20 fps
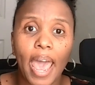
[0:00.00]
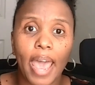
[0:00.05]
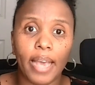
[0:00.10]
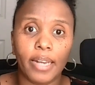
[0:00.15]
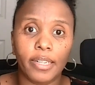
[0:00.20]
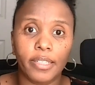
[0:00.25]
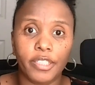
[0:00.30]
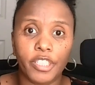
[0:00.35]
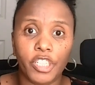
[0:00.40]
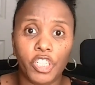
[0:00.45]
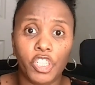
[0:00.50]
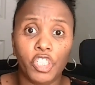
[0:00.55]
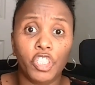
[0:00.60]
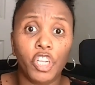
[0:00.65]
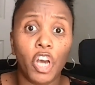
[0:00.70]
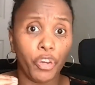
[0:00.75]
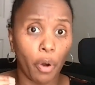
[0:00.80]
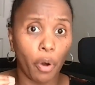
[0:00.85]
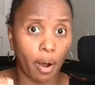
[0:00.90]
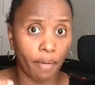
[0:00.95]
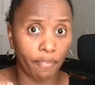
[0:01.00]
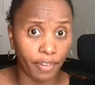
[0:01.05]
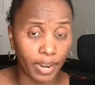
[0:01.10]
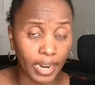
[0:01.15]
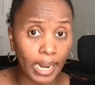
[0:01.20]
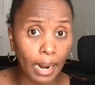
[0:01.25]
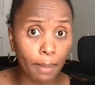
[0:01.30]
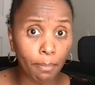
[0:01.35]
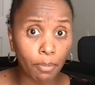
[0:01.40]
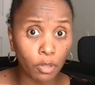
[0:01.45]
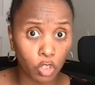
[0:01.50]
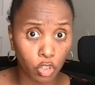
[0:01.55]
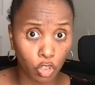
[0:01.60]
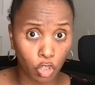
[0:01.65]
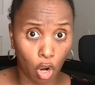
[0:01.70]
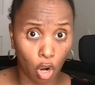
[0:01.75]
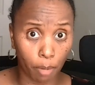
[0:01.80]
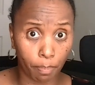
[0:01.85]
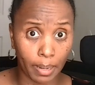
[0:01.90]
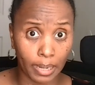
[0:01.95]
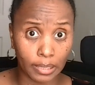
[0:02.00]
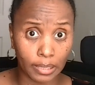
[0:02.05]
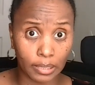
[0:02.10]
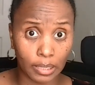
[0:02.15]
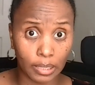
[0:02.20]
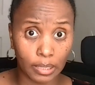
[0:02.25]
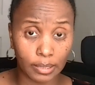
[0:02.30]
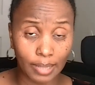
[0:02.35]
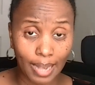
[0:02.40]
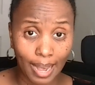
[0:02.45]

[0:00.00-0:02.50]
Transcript: exceed your available stock basis,